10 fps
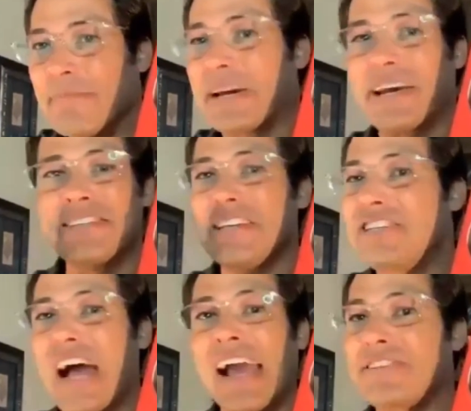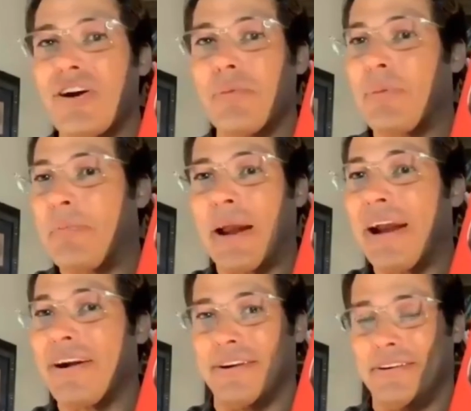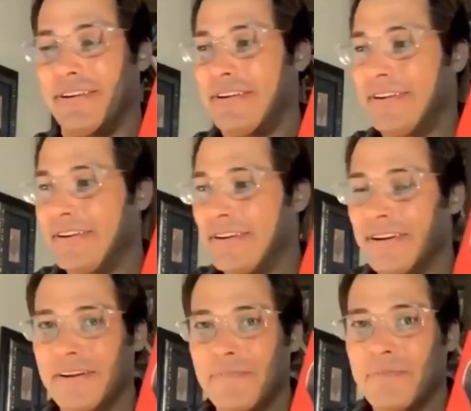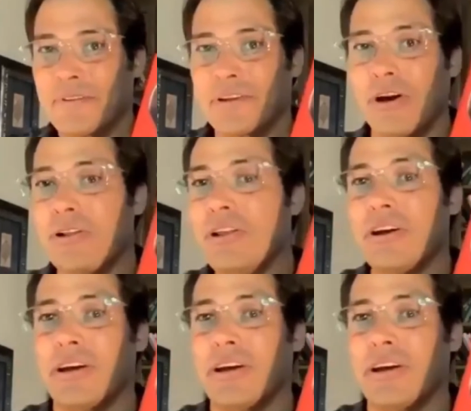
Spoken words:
because the giants aren't prepared. Go look.